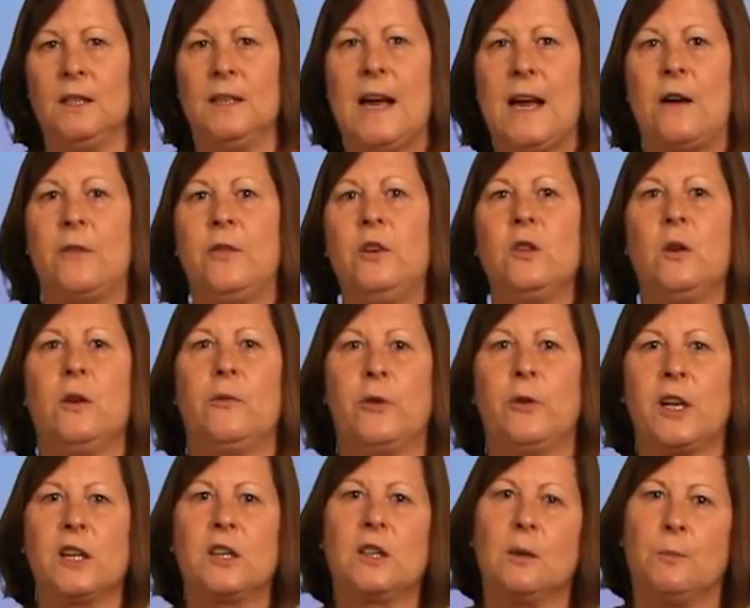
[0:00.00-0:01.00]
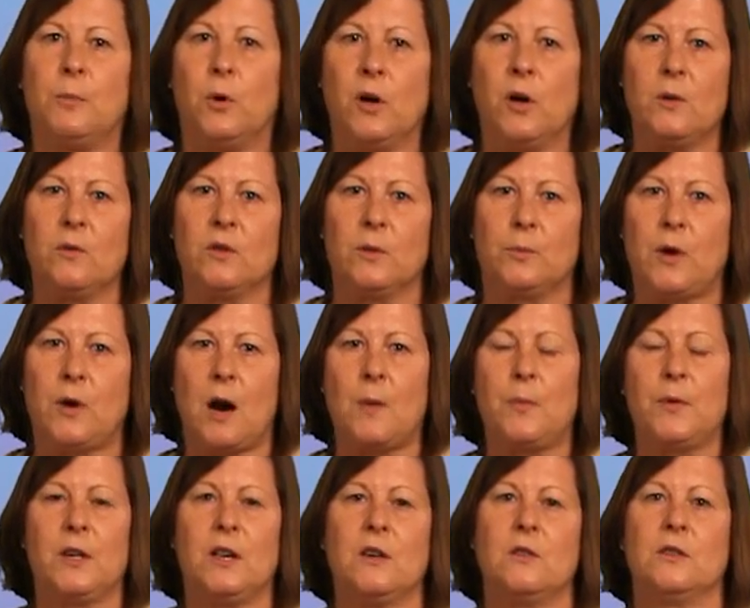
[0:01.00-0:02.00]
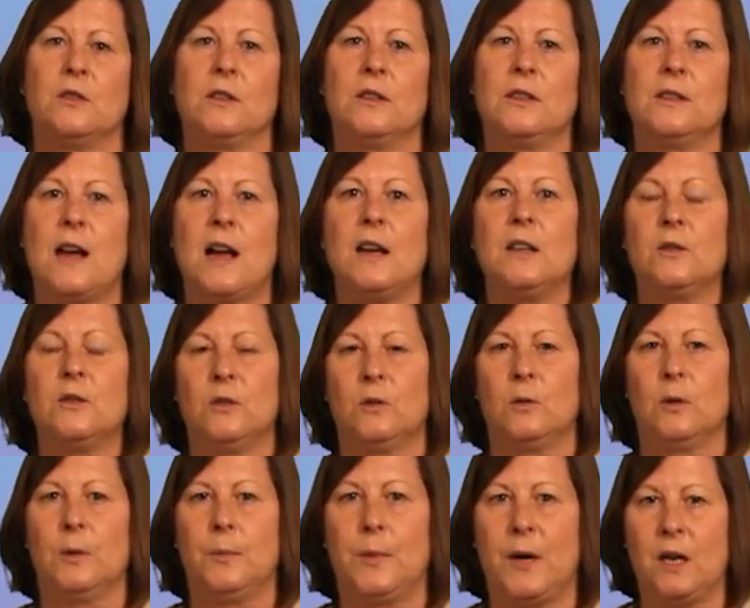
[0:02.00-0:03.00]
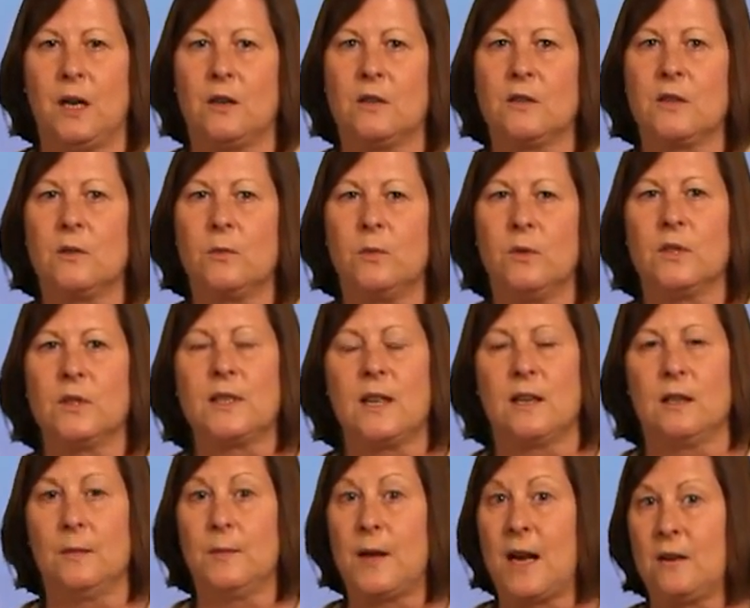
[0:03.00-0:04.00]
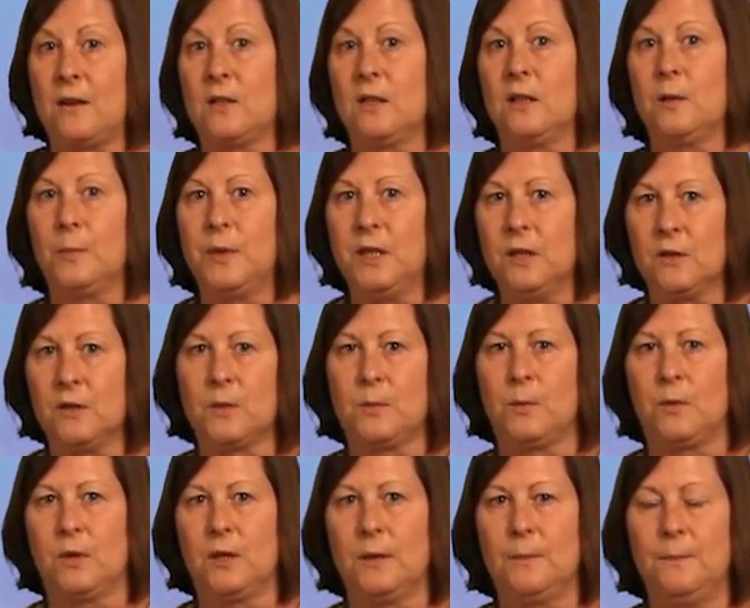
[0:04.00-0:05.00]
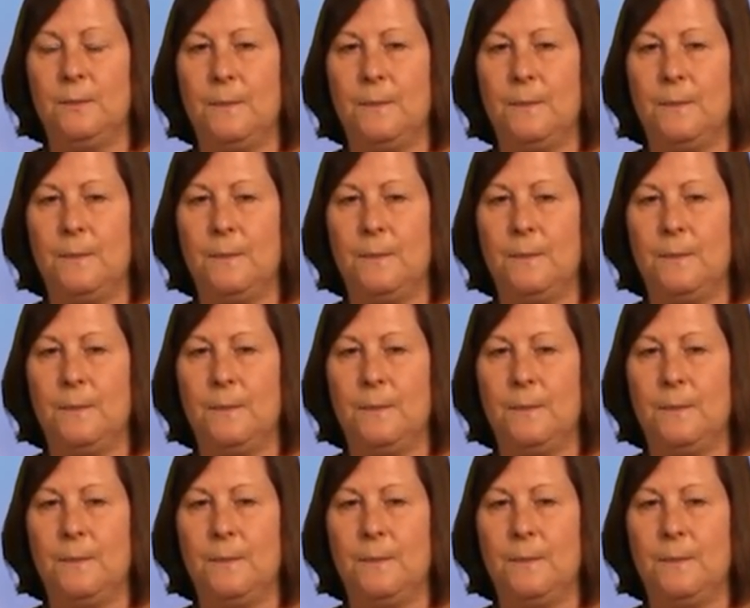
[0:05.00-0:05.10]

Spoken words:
Now, if we get to the point where the property owner does not do the repairs, we will send to the Housing Appeals Board.